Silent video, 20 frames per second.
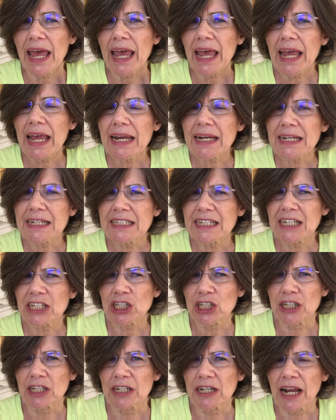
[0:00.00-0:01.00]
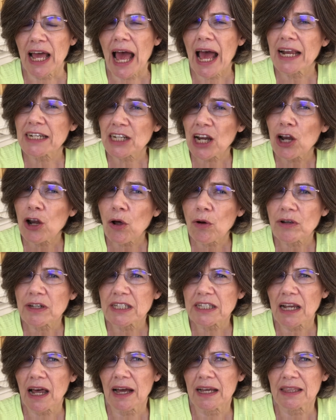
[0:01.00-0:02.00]
In addition, and
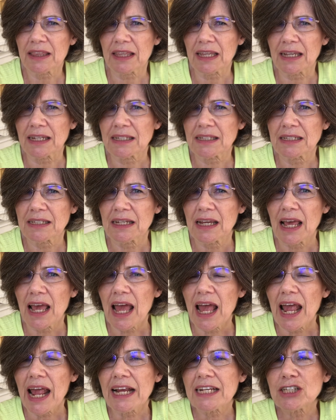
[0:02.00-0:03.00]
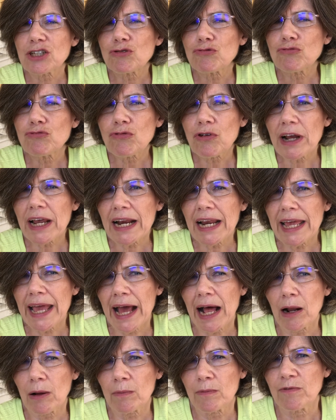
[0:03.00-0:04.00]
alongside this, it's really
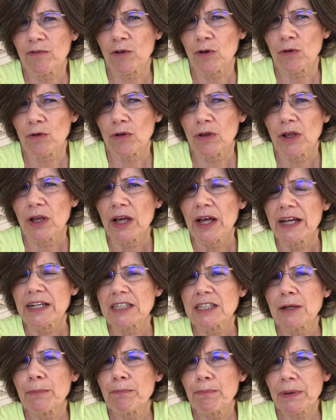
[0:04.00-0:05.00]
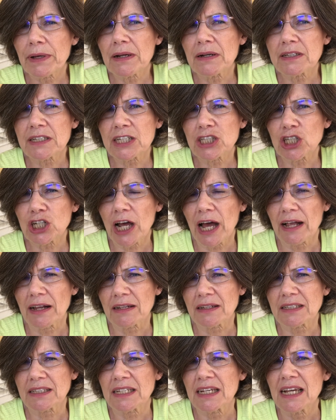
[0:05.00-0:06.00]
helpful to build a
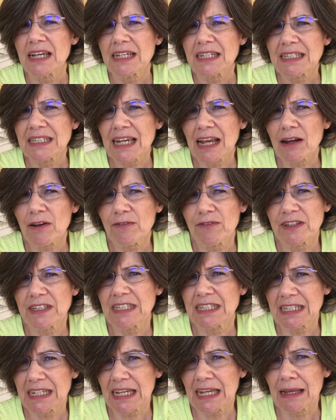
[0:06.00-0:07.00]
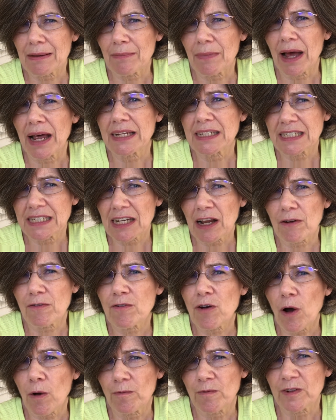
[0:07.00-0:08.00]
child's self-esteem and
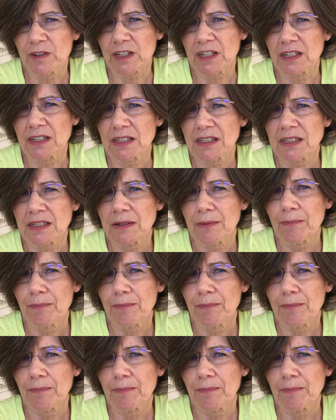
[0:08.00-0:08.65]
self-confidence.